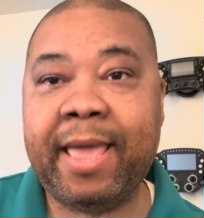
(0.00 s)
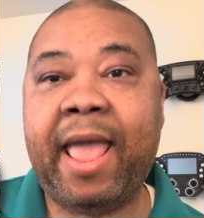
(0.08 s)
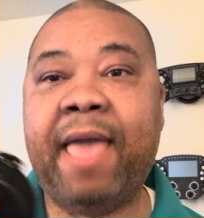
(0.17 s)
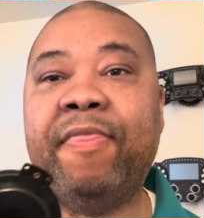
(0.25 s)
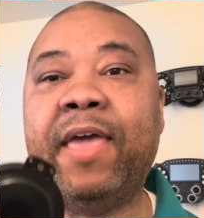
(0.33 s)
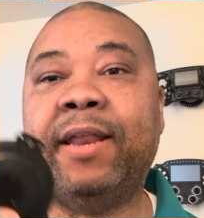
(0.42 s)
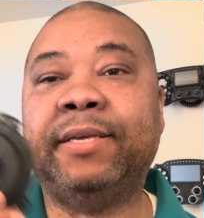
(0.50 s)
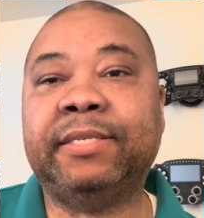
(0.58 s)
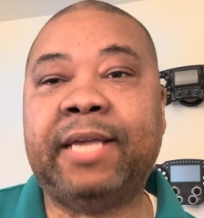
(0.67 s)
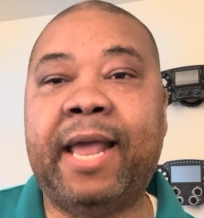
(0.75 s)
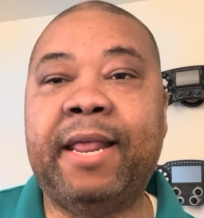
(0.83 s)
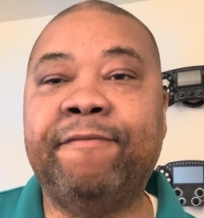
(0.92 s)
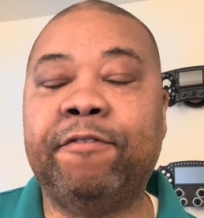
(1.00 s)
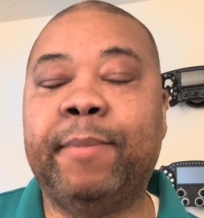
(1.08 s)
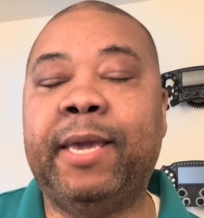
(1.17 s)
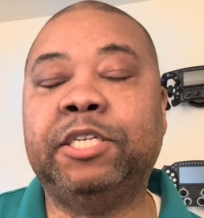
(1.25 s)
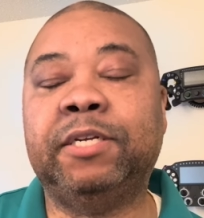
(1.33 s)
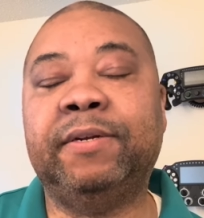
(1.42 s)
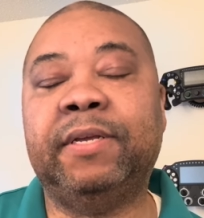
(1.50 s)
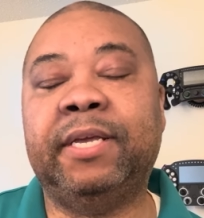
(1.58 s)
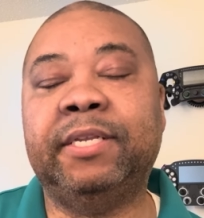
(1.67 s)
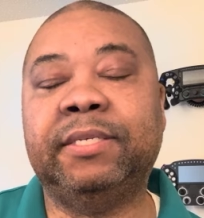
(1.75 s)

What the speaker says: and then assign information in